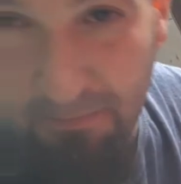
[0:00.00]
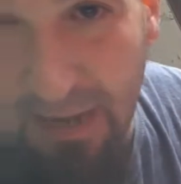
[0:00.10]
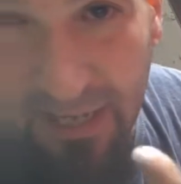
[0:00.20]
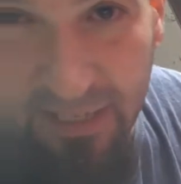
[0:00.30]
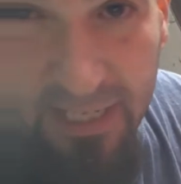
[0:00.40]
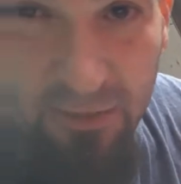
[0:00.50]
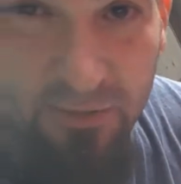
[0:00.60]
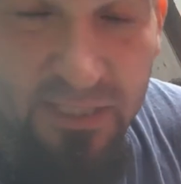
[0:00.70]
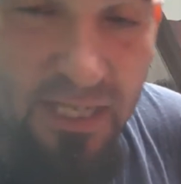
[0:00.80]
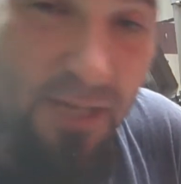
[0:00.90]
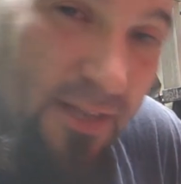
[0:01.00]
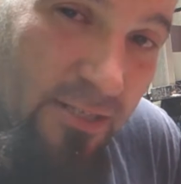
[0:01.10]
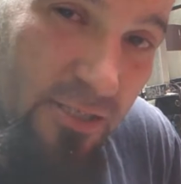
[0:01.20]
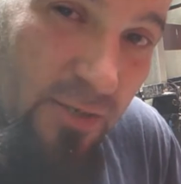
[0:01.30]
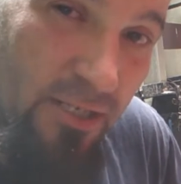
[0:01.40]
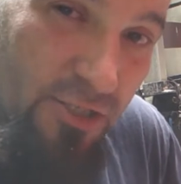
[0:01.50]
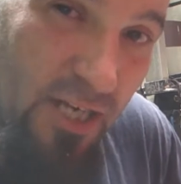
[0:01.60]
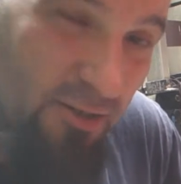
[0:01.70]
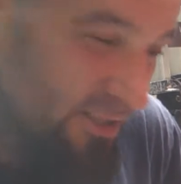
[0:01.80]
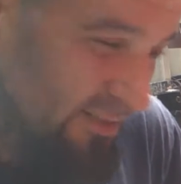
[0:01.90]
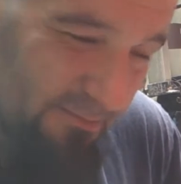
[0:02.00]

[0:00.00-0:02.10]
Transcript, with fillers: mainly use the Thousand Trails shower.